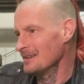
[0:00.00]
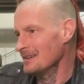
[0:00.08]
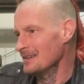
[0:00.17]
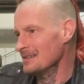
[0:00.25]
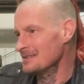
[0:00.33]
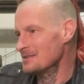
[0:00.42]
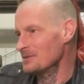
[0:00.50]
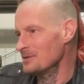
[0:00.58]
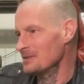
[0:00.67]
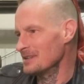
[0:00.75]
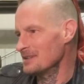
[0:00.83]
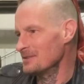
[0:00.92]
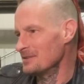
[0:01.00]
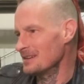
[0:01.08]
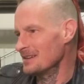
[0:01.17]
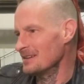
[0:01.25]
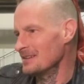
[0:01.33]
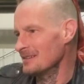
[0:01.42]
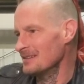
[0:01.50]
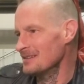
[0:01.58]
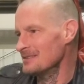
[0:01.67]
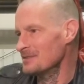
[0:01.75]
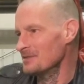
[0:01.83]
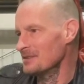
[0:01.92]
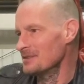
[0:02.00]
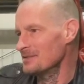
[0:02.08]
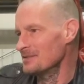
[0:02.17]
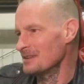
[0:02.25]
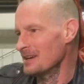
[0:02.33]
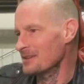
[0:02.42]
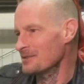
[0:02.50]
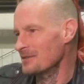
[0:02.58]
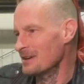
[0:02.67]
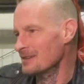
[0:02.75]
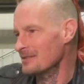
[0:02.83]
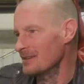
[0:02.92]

he's totally doing that correctly.